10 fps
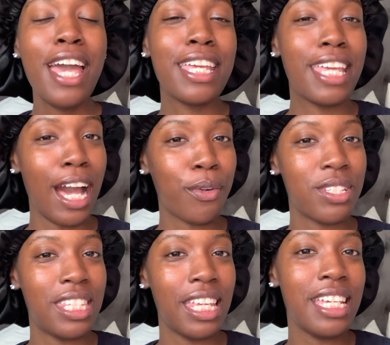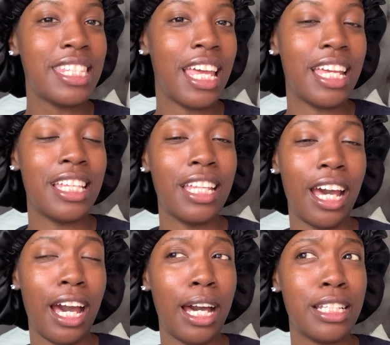Socrates, and
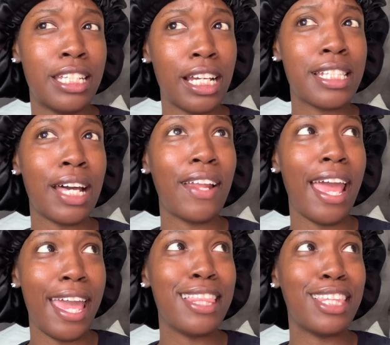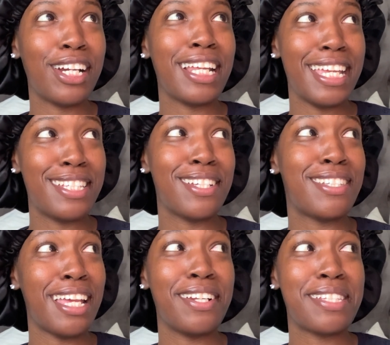uh, check us out at 8.30 Eastern
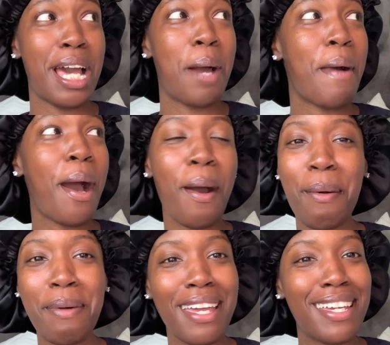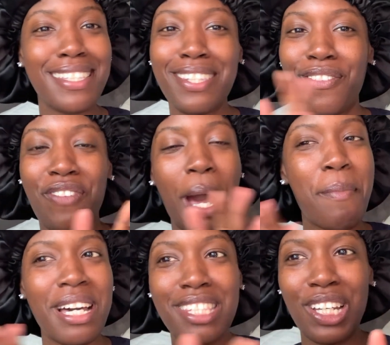Standard Time. I always find
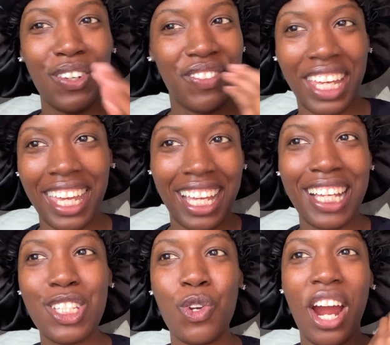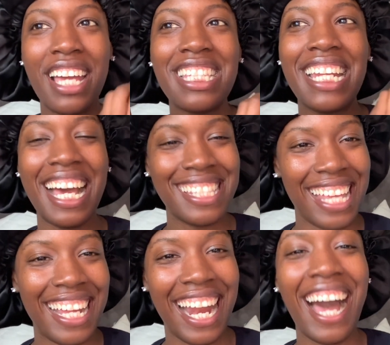myself, like, trying to not
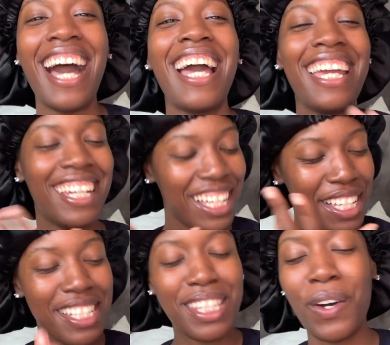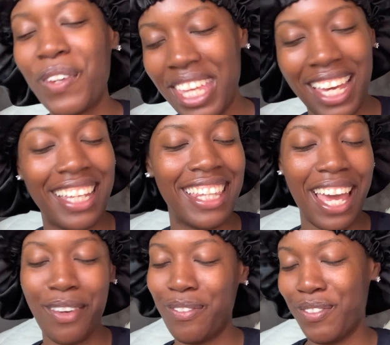say 9, so yeah,
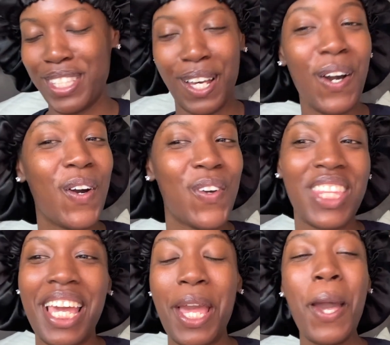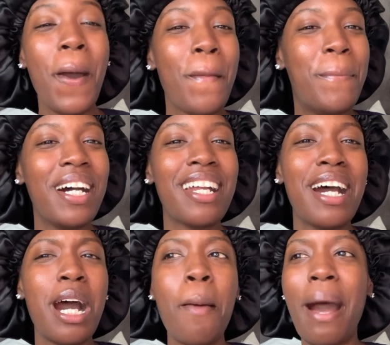that was a whole thing. But
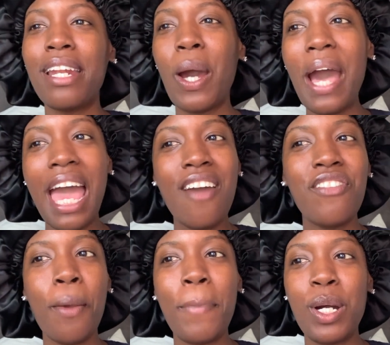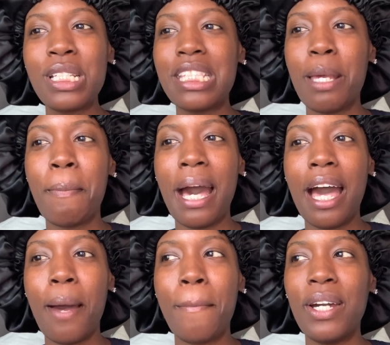um, I know I haven't posted
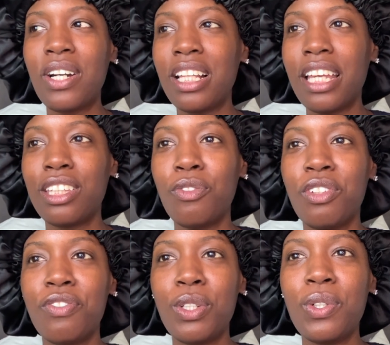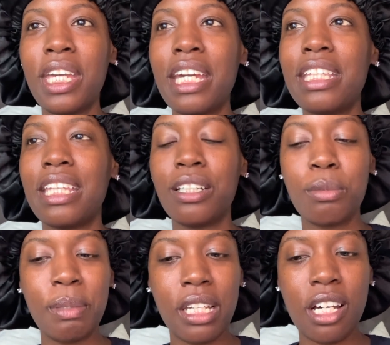my Belle Collective review yet. That'll
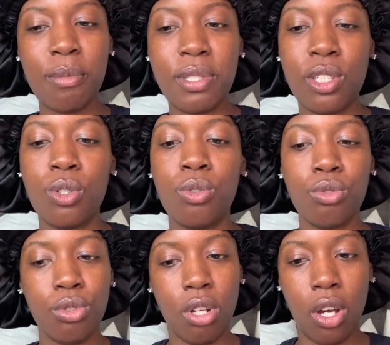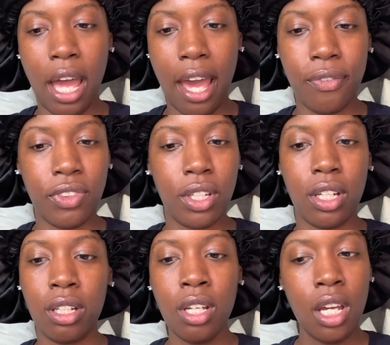be up soon, you know,
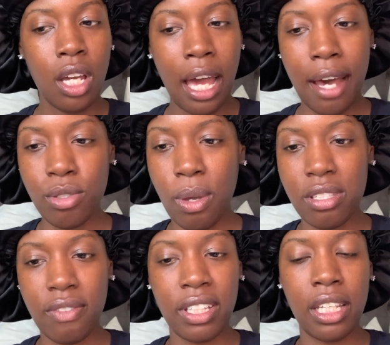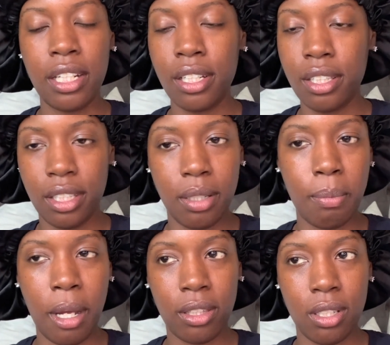after Housewives of Atlanta, then
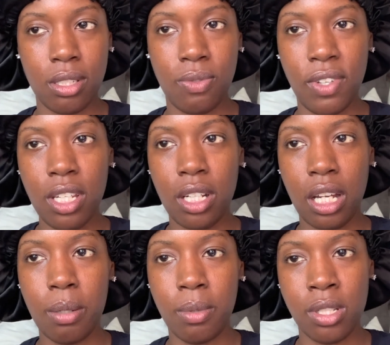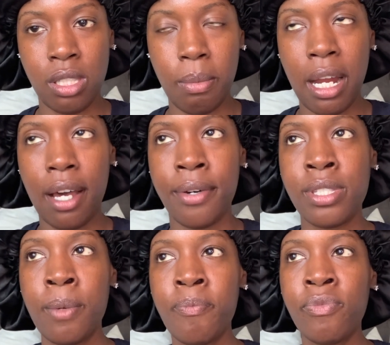Martha's Vineyard come on, Summer House.
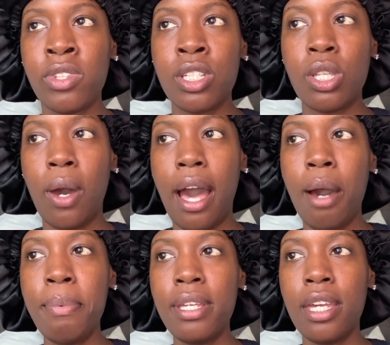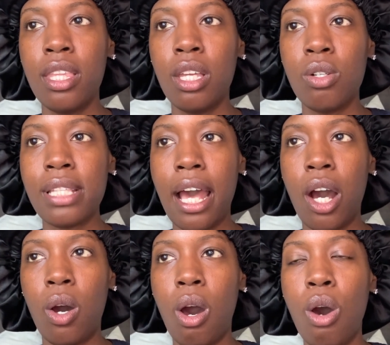So I'll be getting those
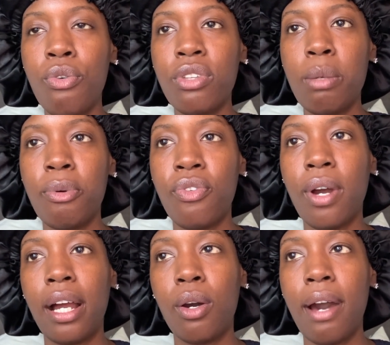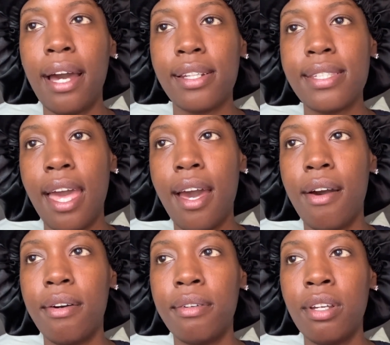out hopefully before I go out of
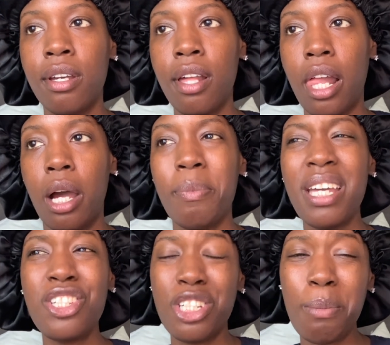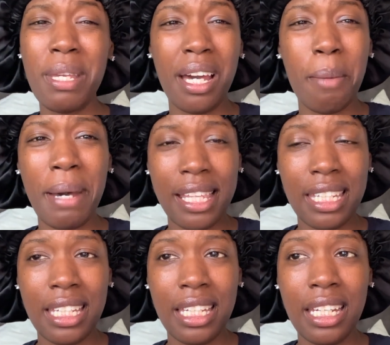town. Um, they should be up by
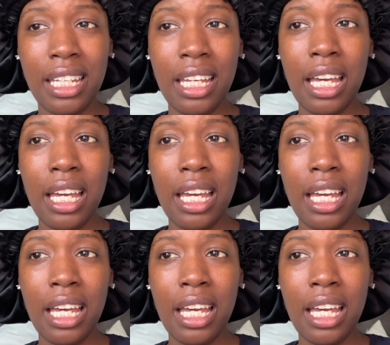then.